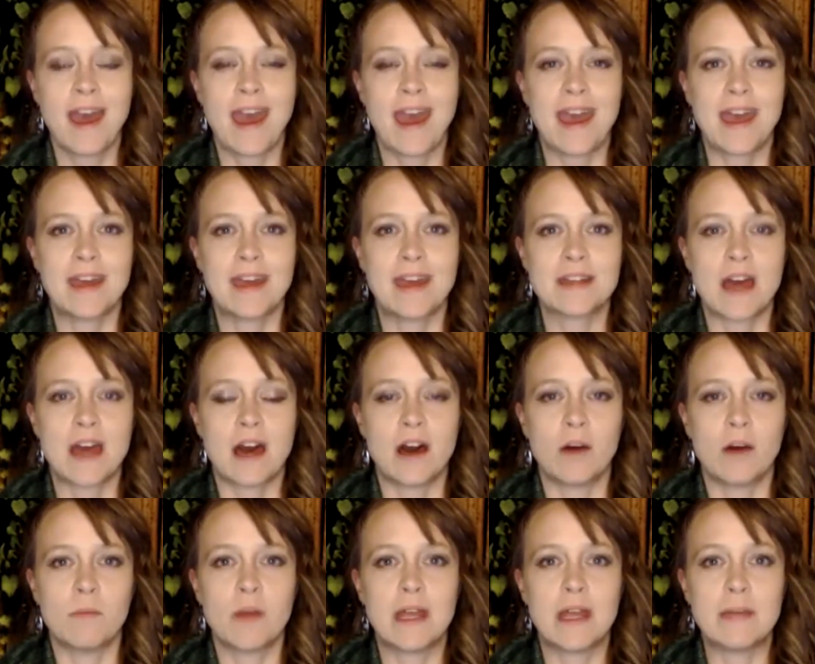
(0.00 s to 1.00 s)
and
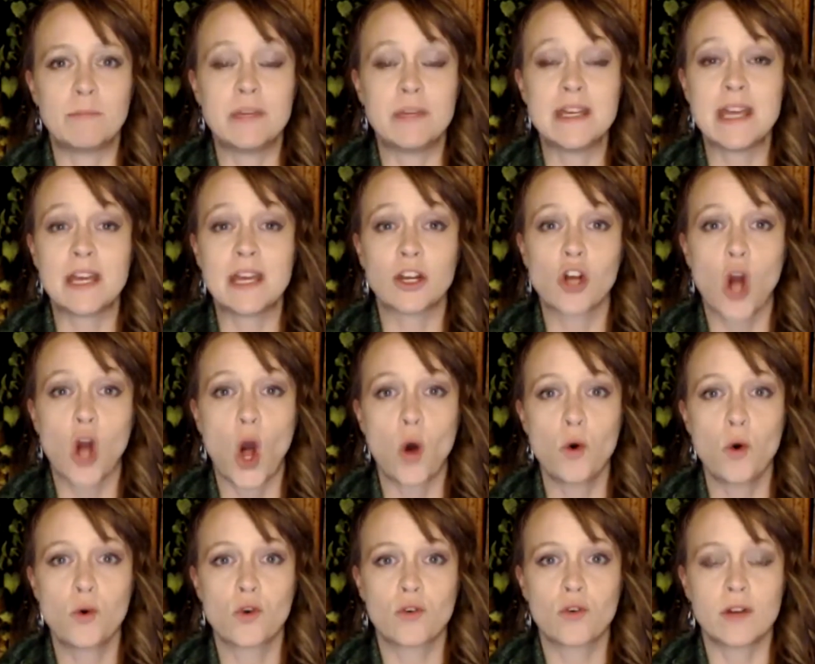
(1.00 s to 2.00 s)
be in
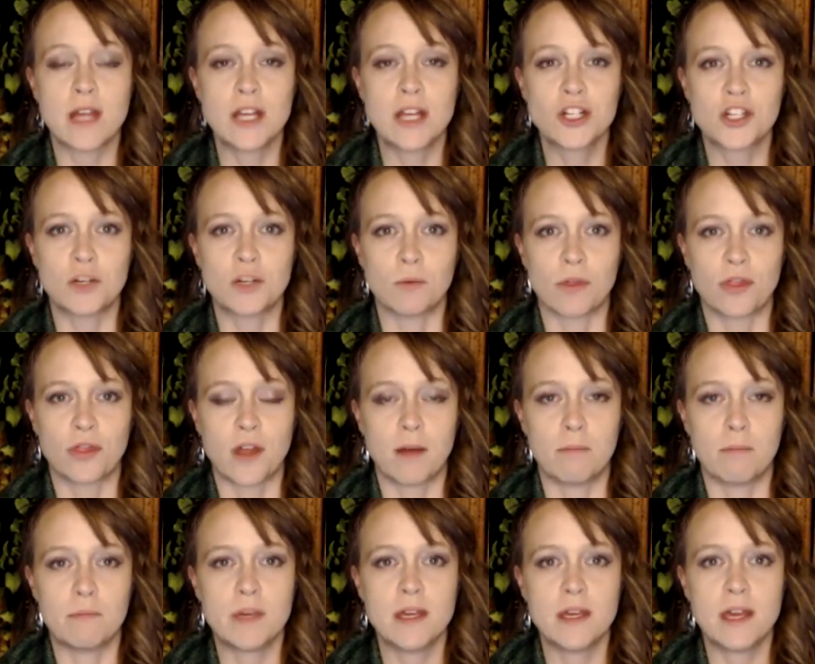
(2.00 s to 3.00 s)
co-creation with
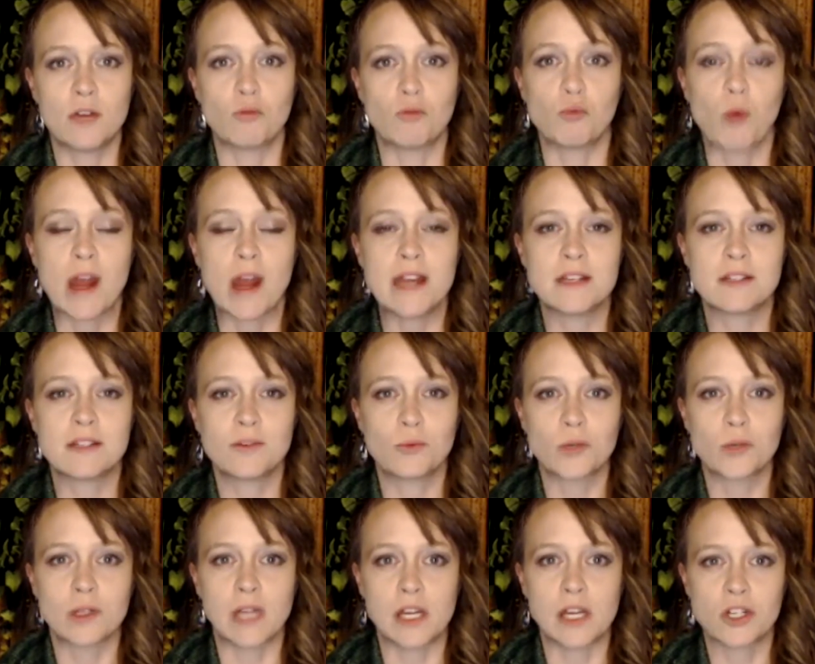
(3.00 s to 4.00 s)
them, be in right
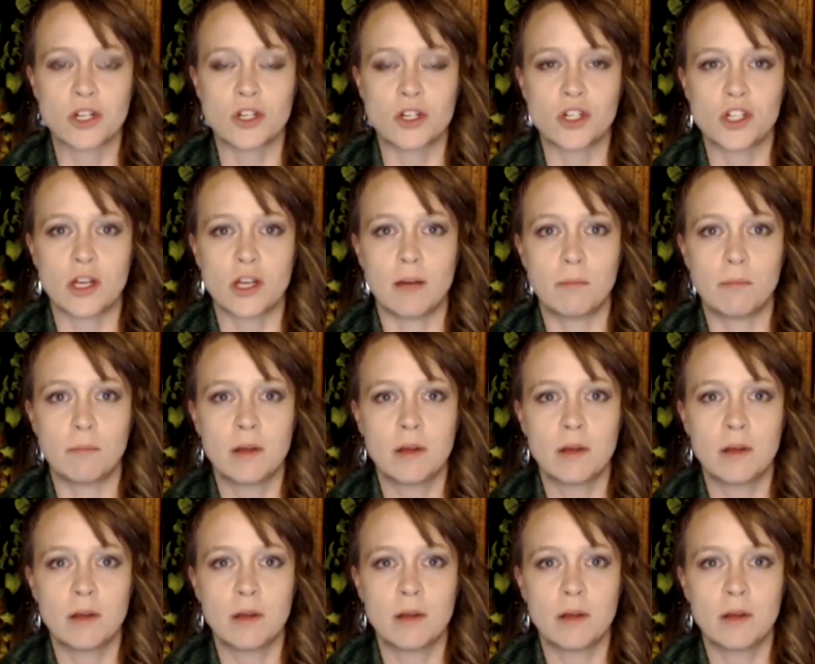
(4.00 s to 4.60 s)
relationship.